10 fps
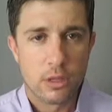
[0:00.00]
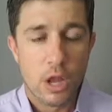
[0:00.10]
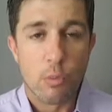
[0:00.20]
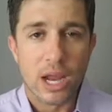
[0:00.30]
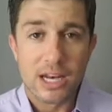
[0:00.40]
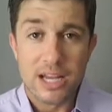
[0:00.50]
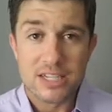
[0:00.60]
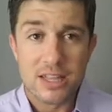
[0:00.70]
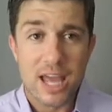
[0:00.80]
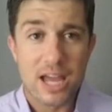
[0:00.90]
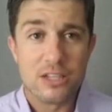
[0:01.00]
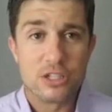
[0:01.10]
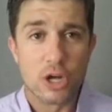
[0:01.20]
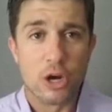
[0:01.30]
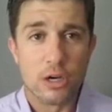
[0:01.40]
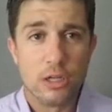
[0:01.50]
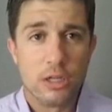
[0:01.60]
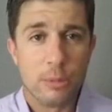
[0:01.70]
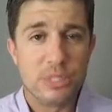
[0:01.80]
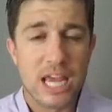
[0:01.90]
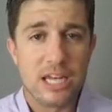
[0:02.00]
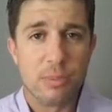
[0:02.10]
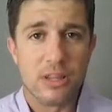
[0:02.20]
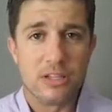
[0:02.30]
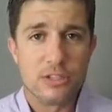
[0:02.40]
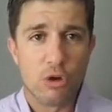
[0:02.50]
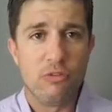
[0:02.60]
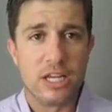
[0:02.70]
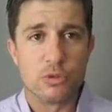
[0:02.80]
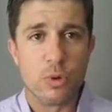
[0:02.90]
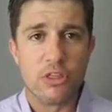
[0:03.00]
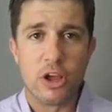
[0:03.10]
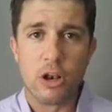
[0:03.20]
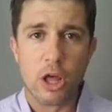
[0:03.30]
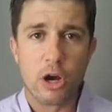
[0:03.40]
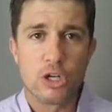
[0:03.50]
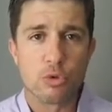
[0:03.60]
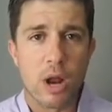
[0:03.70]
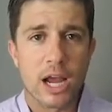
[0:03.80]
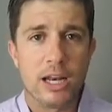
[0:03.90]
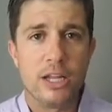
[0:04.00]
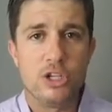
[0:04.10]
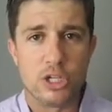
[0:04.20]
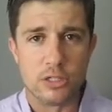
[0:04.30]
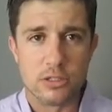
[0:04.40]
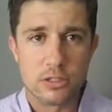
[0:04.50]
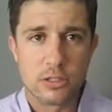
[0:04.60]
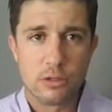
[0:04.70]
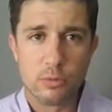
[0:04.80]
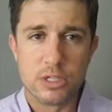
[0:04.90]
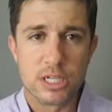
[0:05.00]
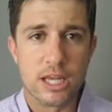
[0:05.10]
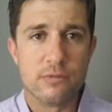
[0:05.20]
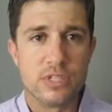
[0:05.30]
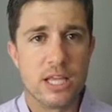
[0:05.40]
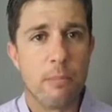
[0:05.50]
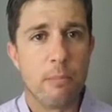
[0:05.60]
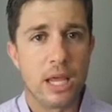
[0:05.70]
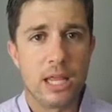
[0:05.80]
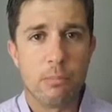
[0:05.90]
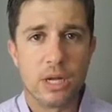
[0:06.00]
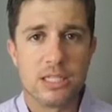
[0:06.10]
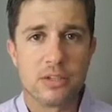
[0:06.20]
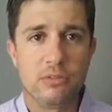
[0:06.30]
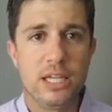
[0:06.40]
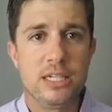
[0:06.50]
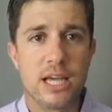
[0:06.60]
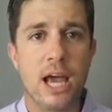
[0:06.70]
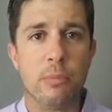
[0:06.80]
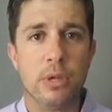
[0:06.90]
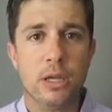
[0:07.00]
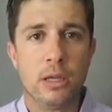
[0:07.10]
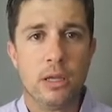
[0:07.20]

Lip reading: Recognizing the head start obtained by the Soviets with their large rocket engines, which gives them many months of lead time,